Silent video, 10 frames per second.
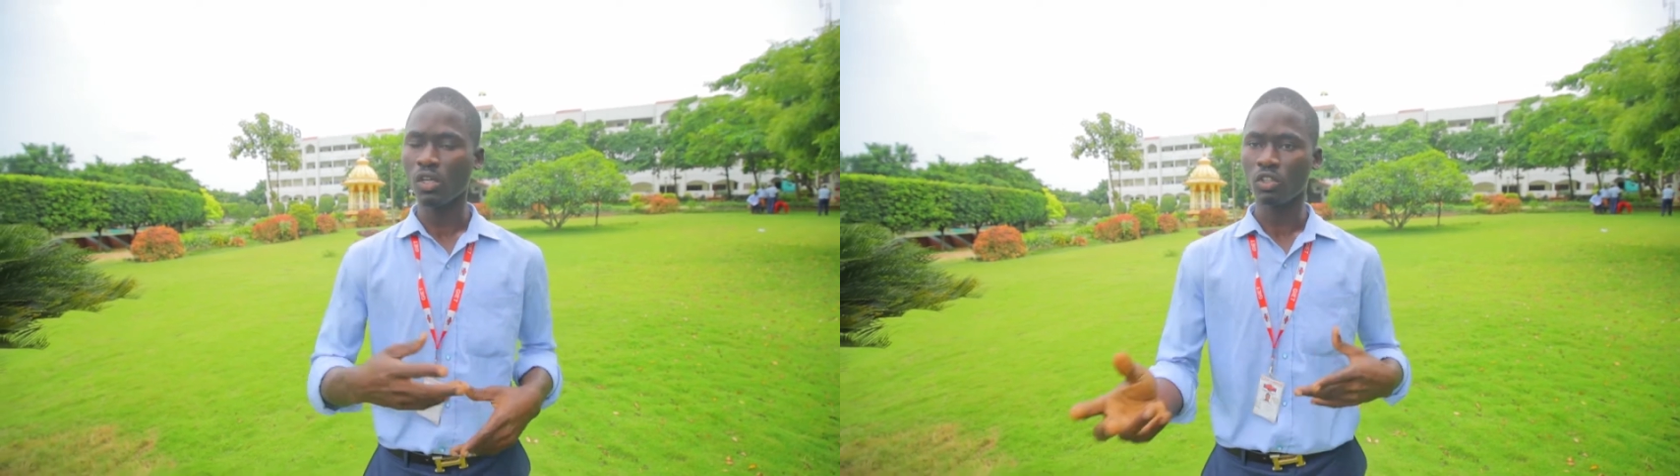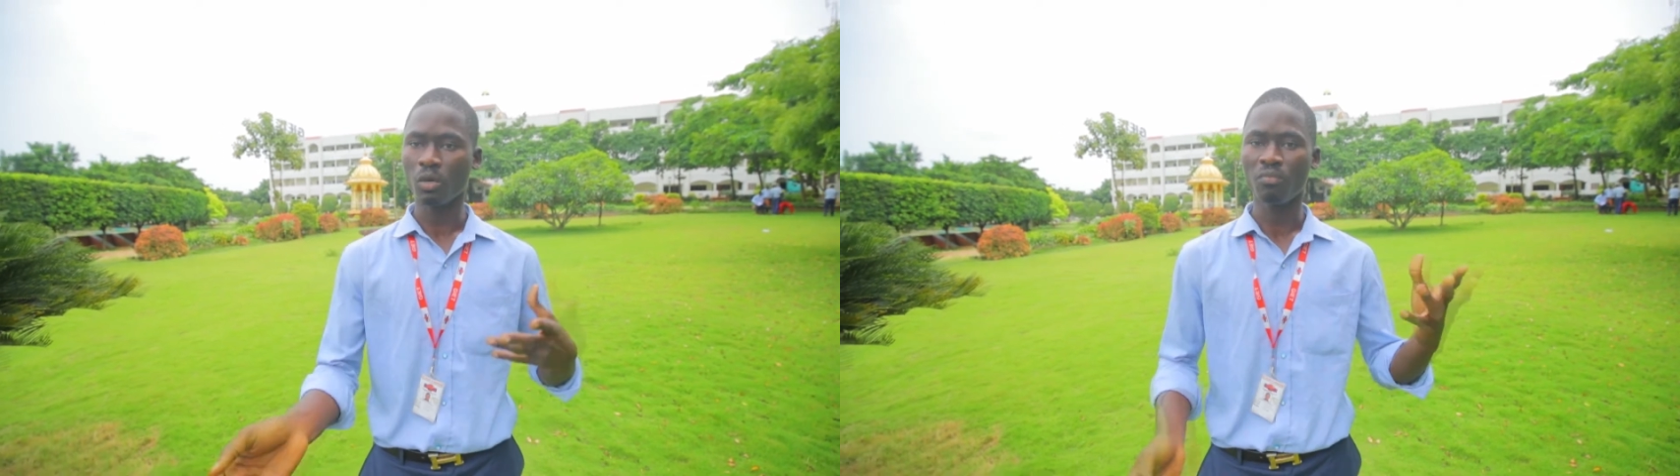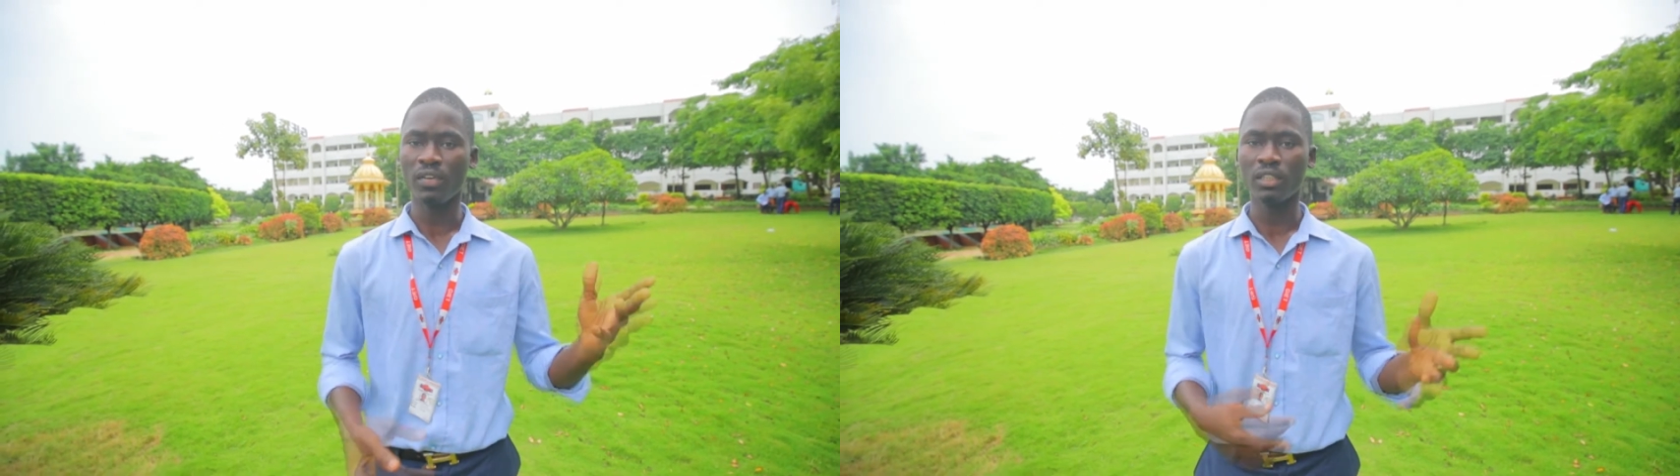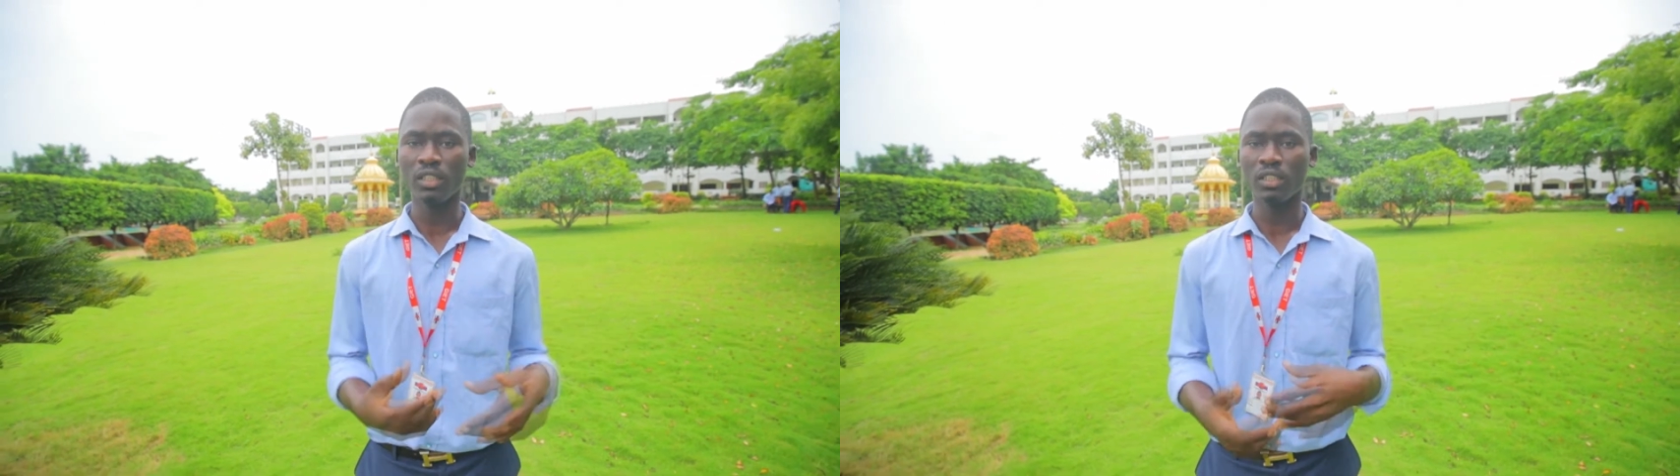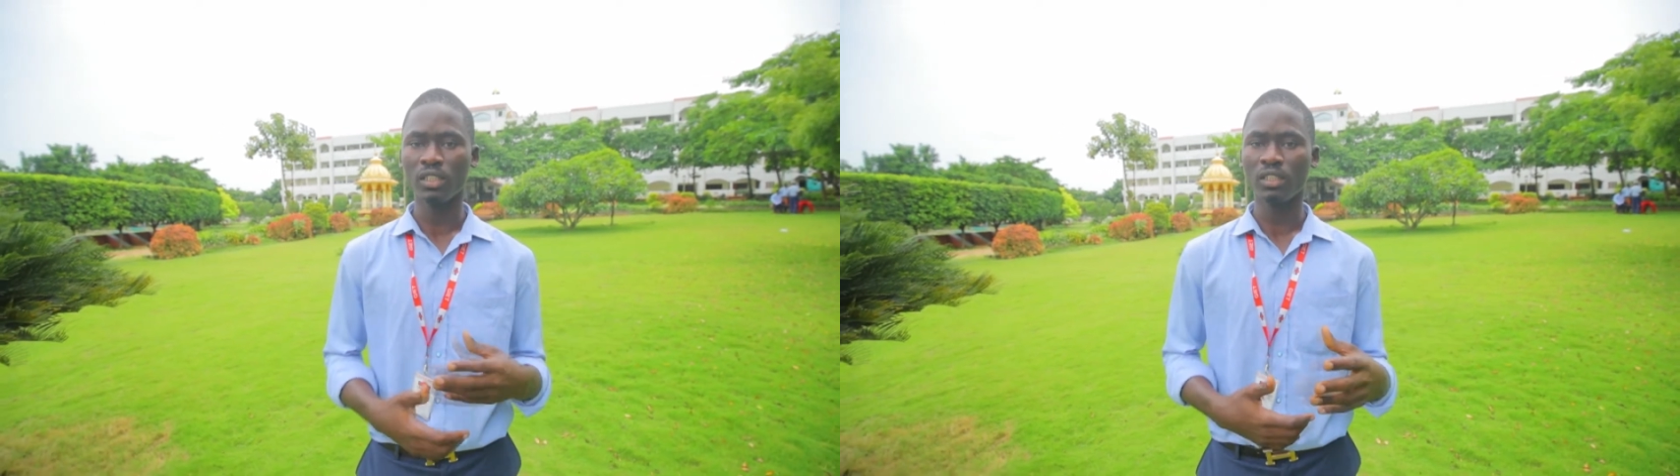some
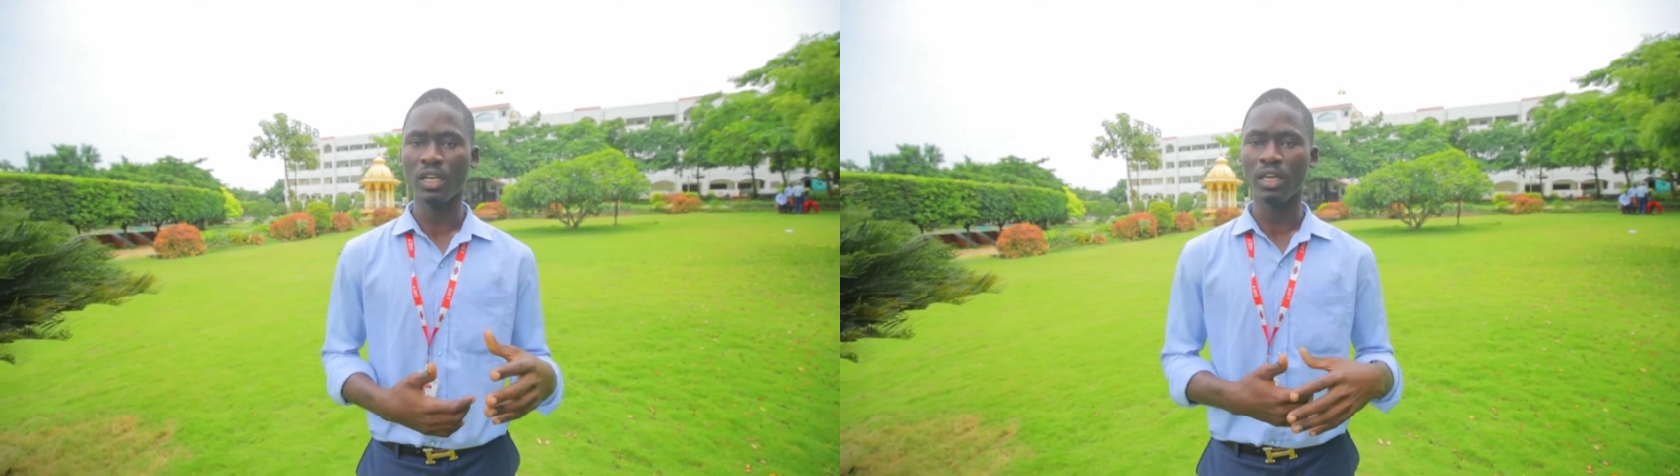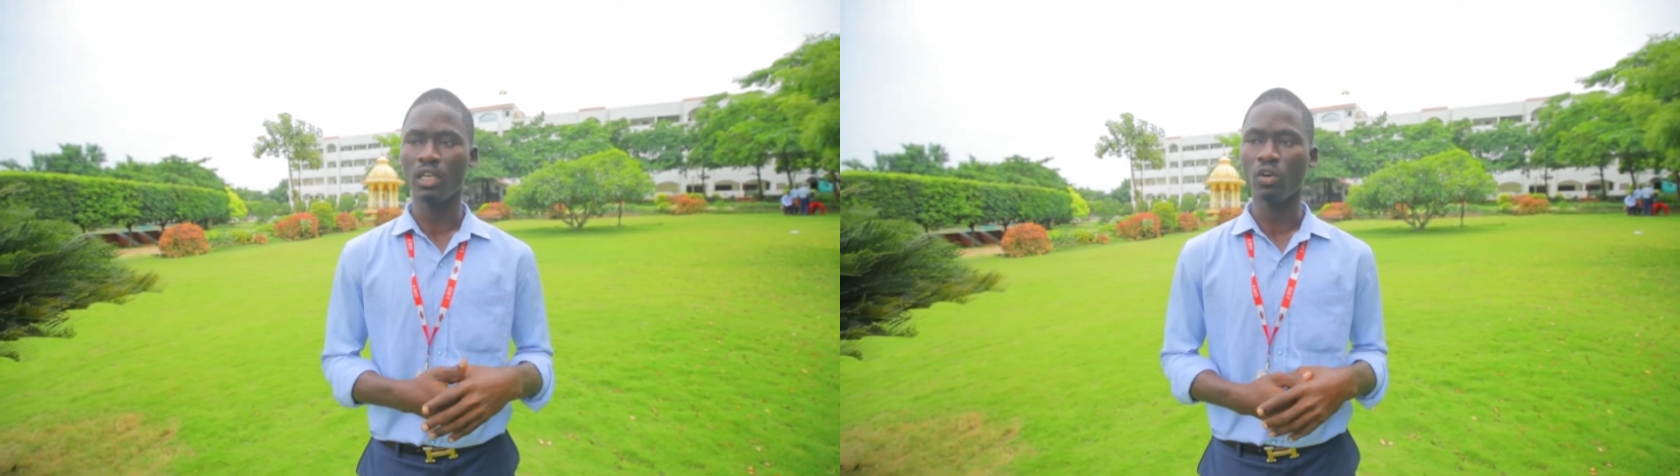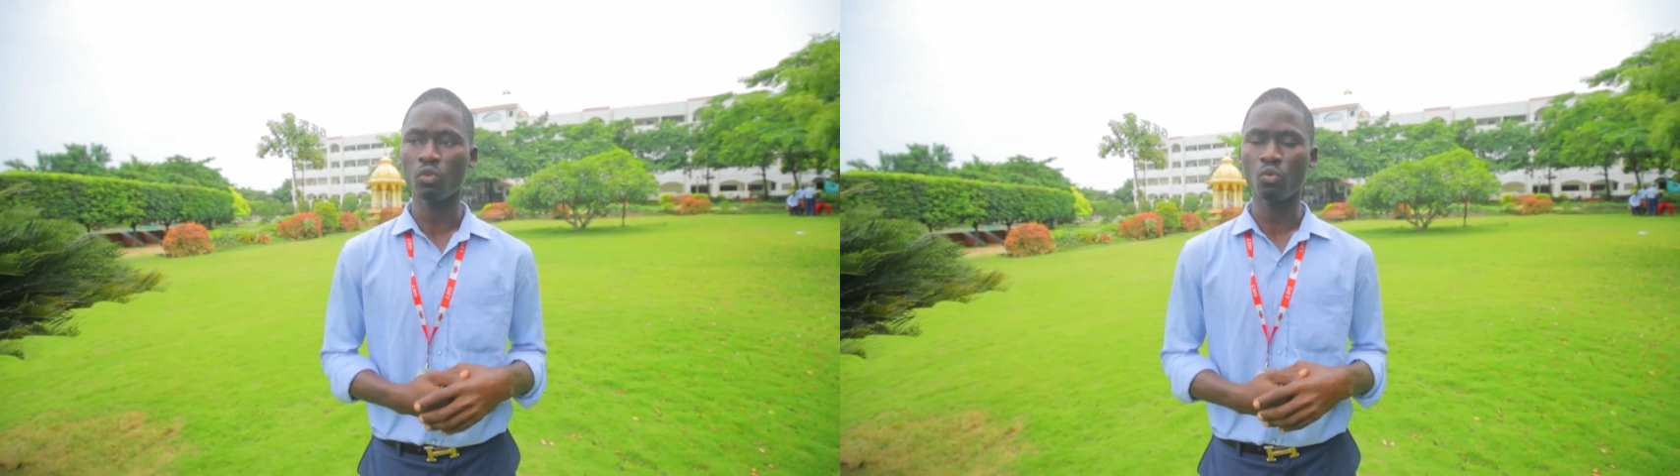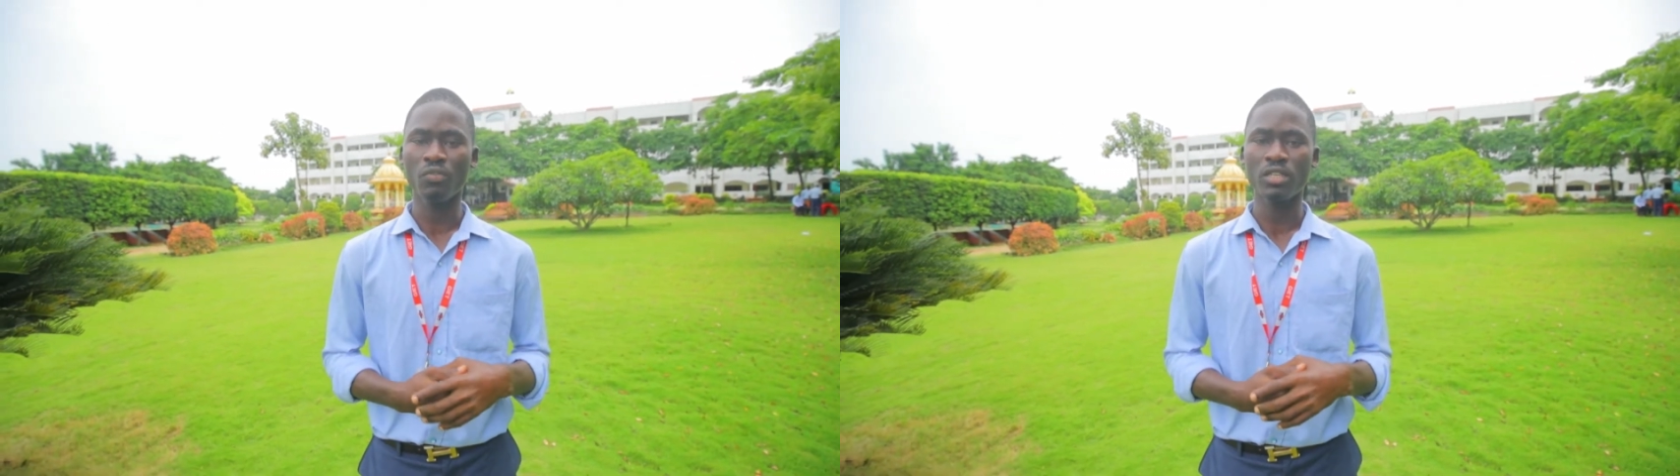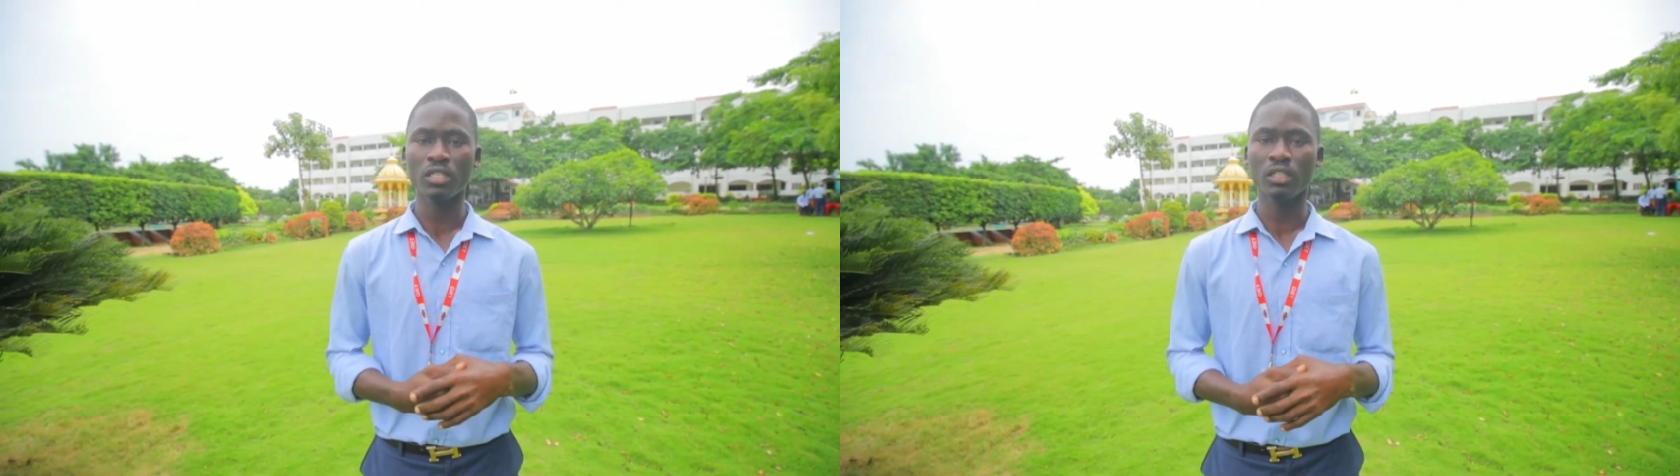facilities like to
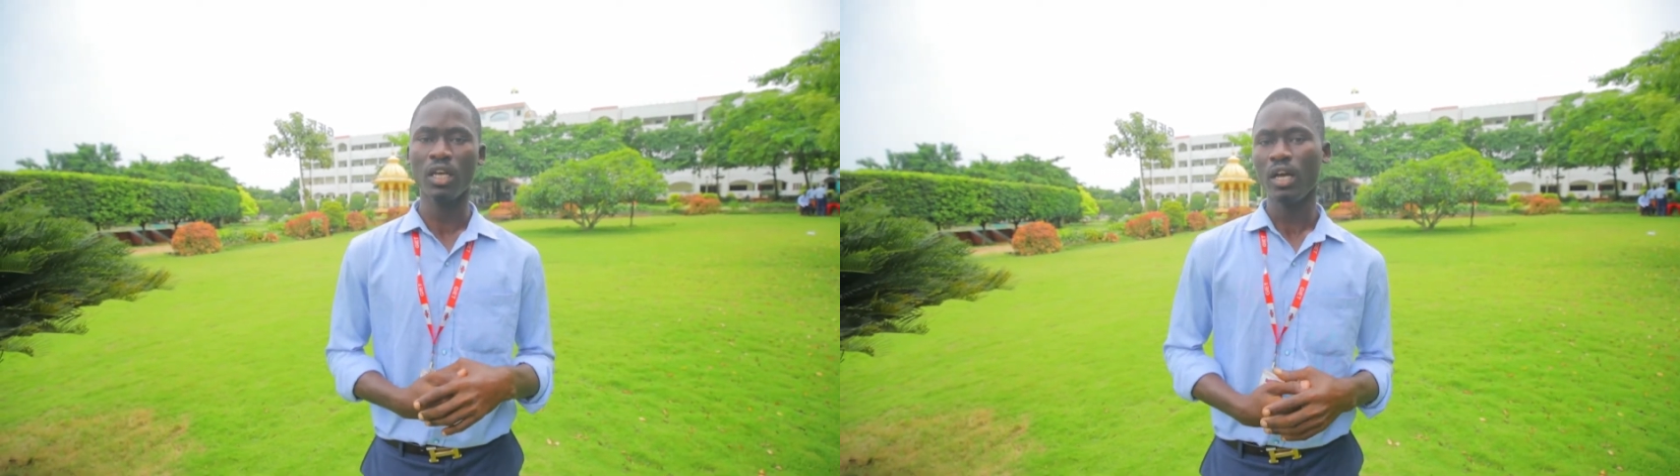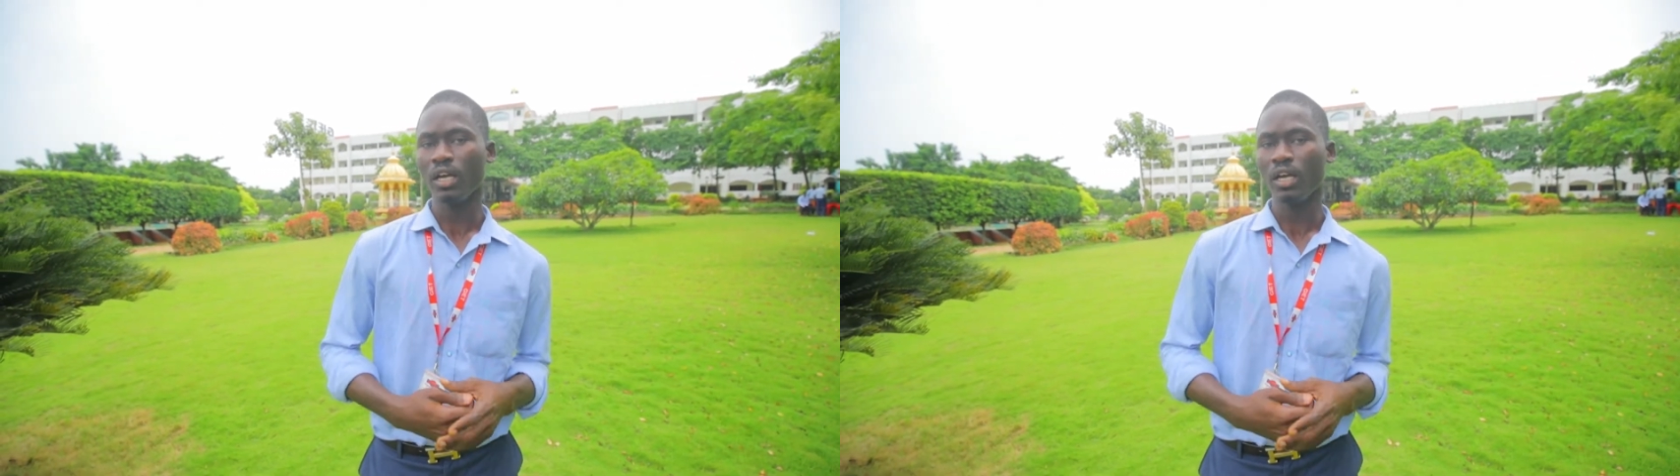visit